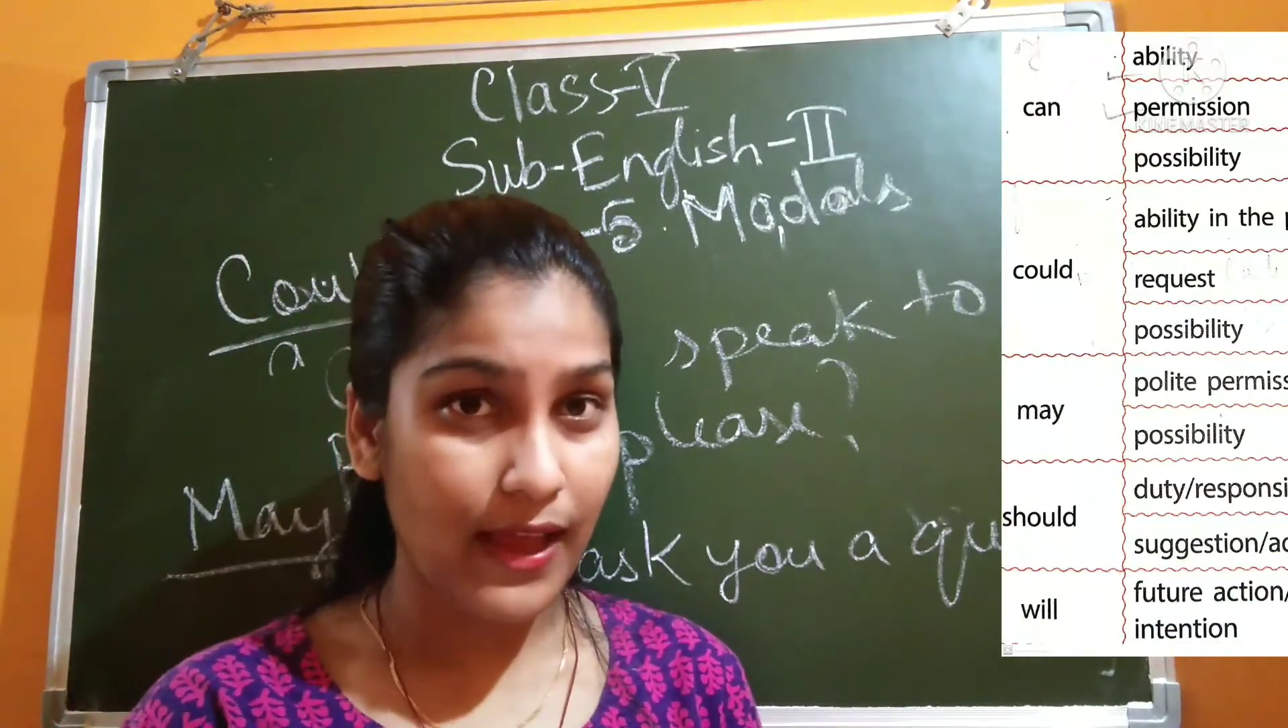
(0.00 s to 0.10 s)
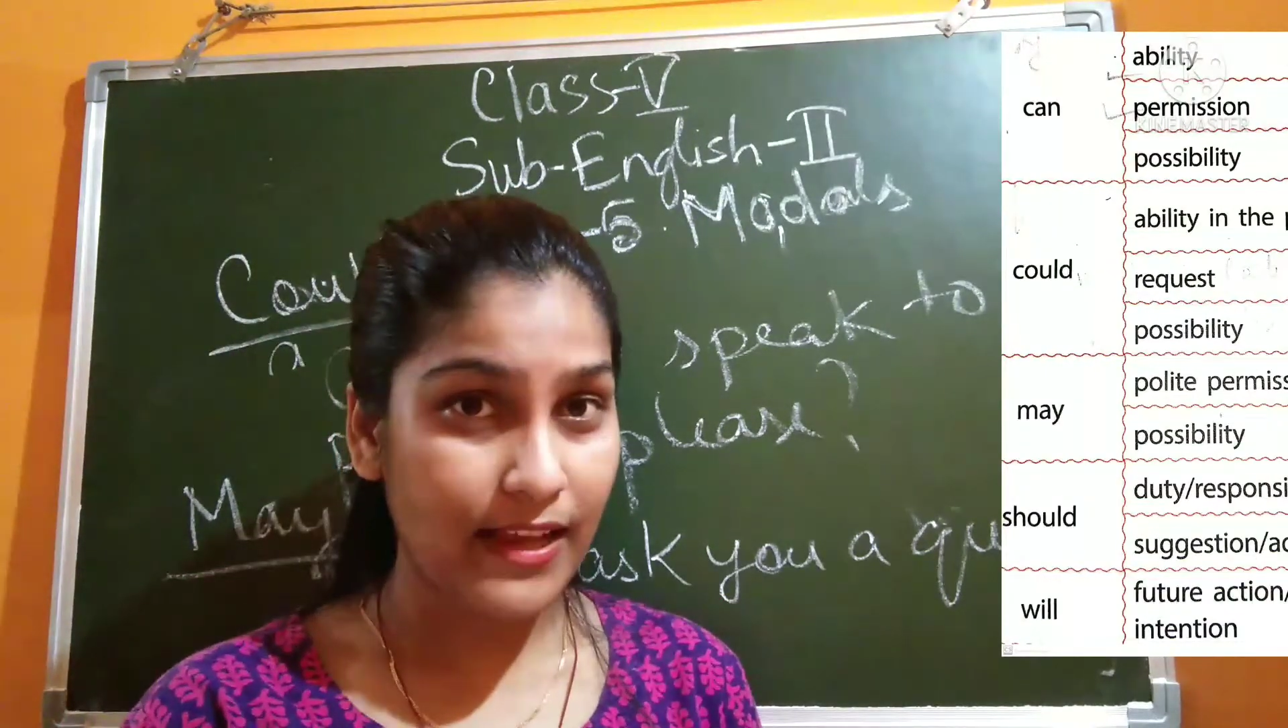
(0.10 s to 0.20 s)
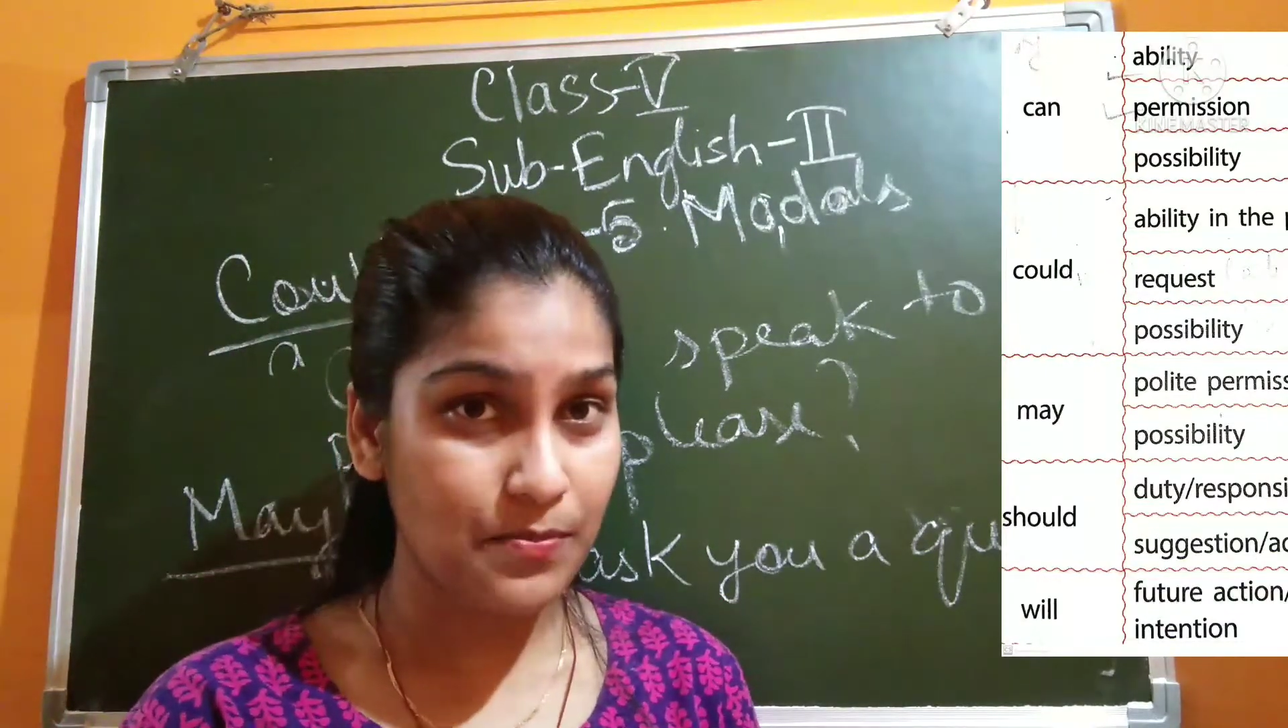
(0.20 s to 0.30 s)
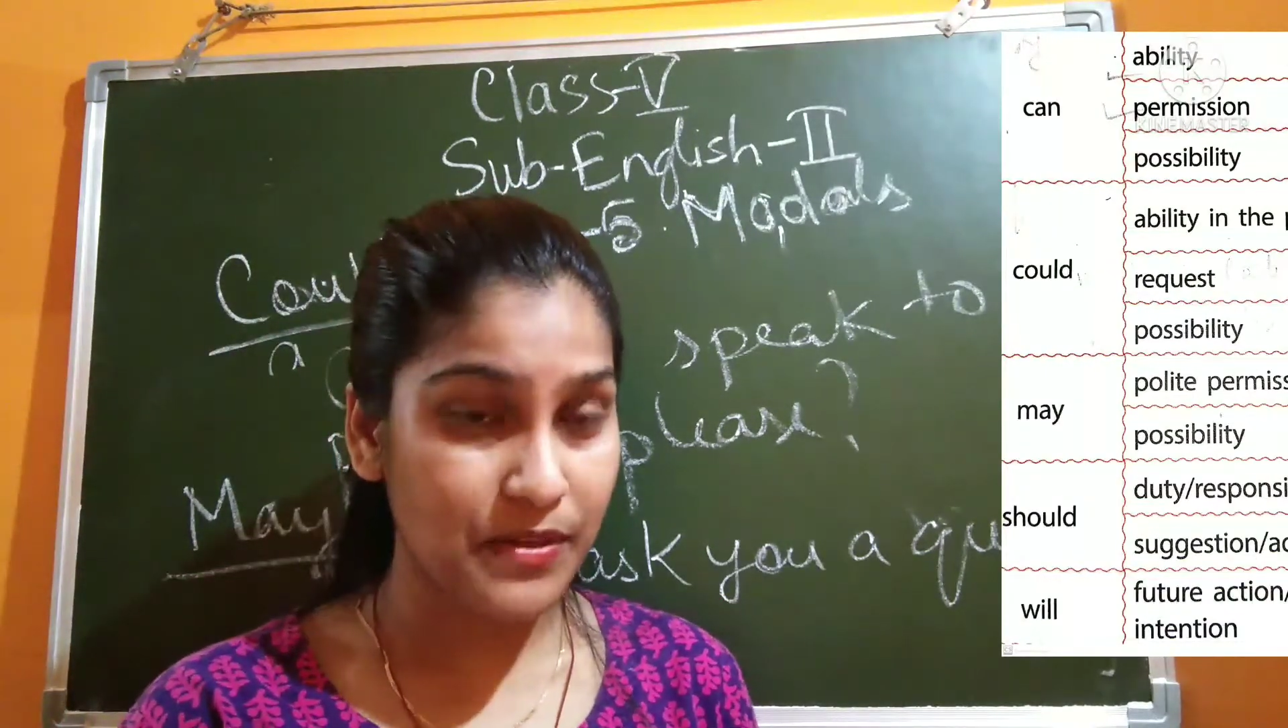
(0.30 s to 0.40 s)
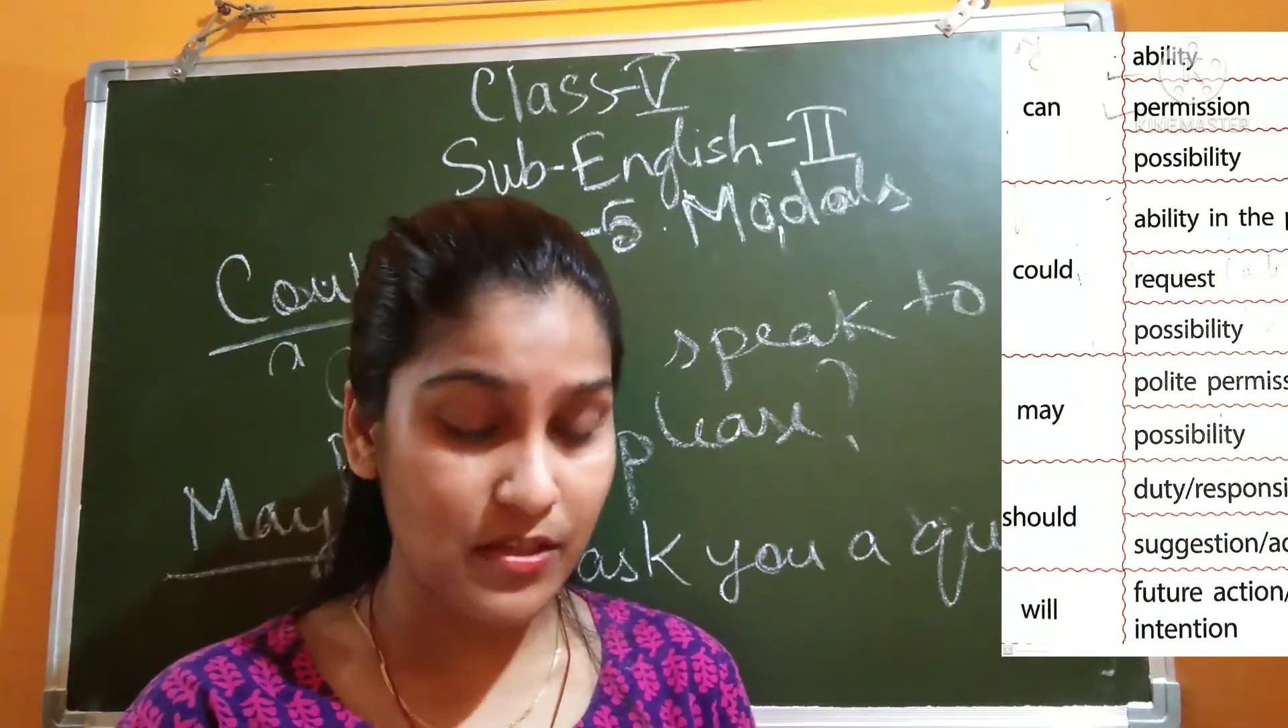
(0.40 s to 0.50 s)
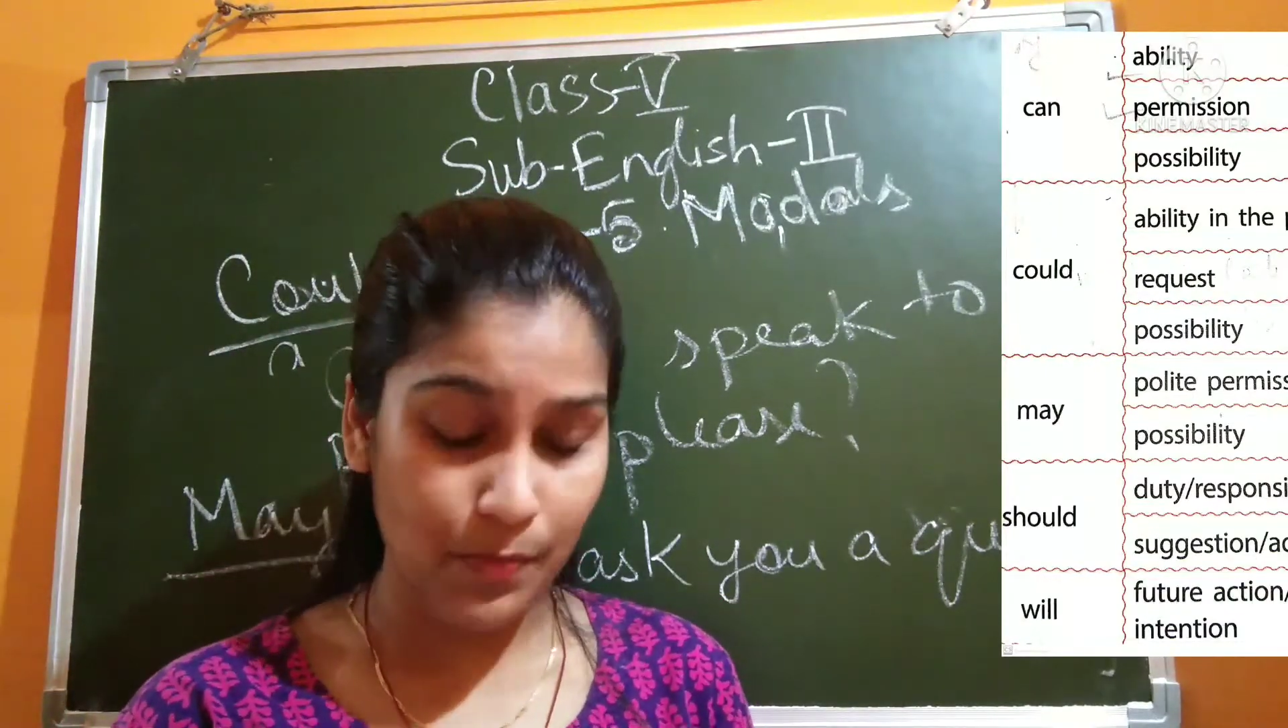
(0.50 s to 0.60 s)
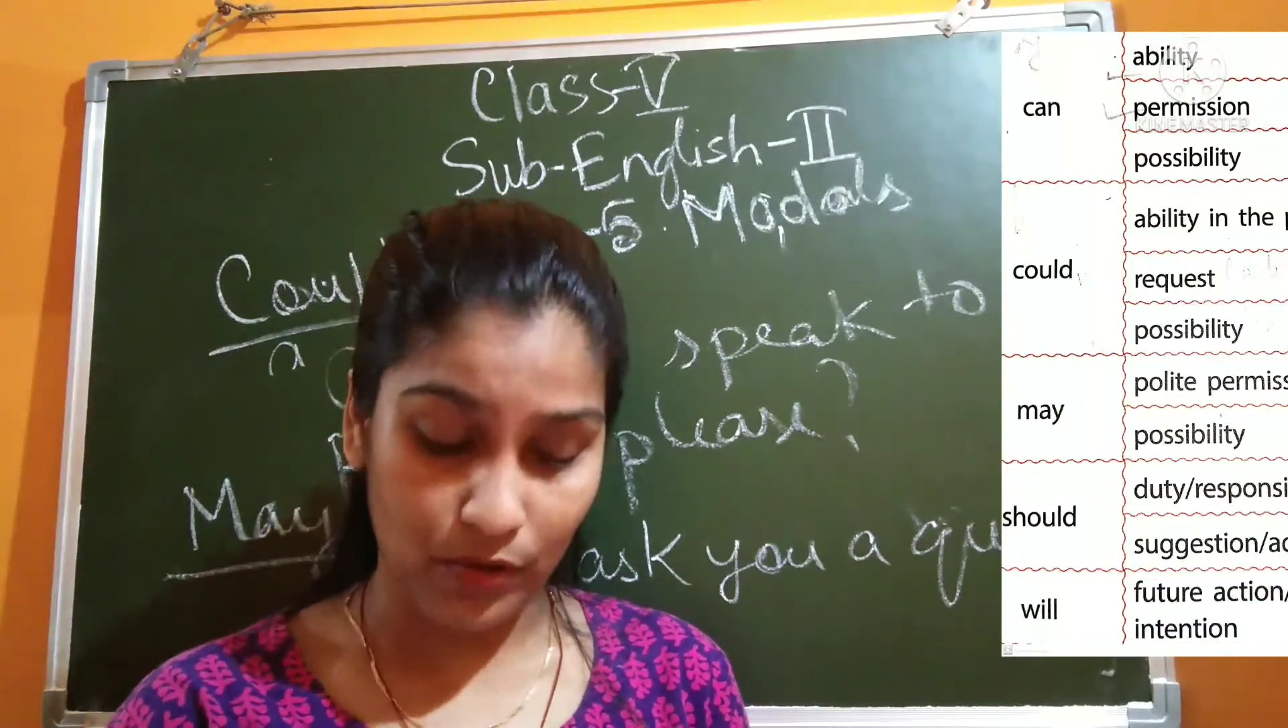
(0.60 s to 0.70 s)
express